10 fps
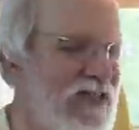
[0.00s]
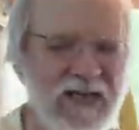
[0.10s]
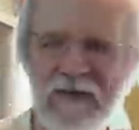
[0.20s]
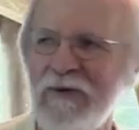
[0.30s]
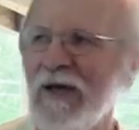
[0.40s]
the
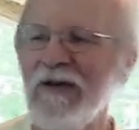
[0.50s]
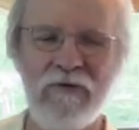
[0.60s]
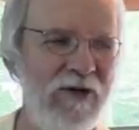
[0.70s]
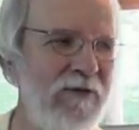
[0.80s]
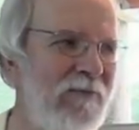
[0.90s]
name, and I
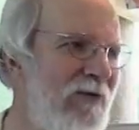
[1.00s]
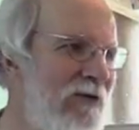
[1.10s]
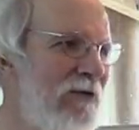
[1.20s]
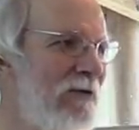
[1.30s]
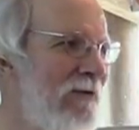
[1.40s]
don't really
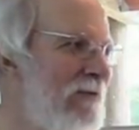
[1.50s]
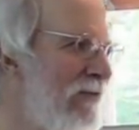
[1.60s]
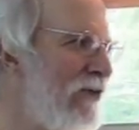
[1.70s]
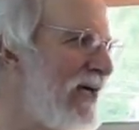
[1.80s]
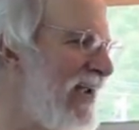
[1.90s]

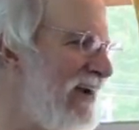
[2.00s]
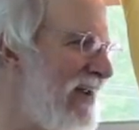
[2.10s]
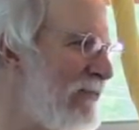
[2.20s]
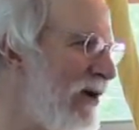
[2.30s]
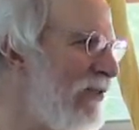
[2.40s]
look at it
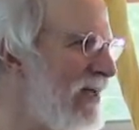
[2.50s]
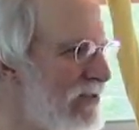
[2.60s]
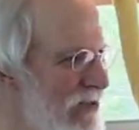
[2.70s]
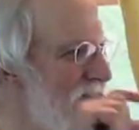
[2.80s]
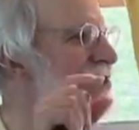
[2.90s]
anymore. I look at
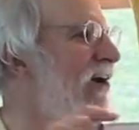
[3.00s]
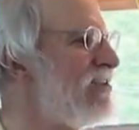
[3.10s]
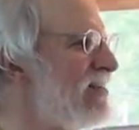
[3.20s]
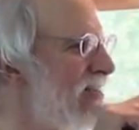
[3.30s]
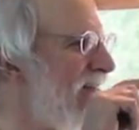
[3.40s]
the
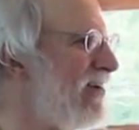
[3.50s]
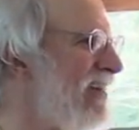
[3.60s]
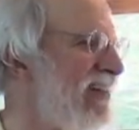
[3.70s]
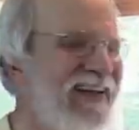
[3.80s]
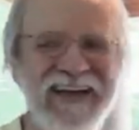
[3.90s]
results. I'm not looking
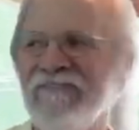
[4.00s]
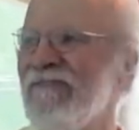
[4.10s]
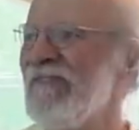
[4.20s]
at the name,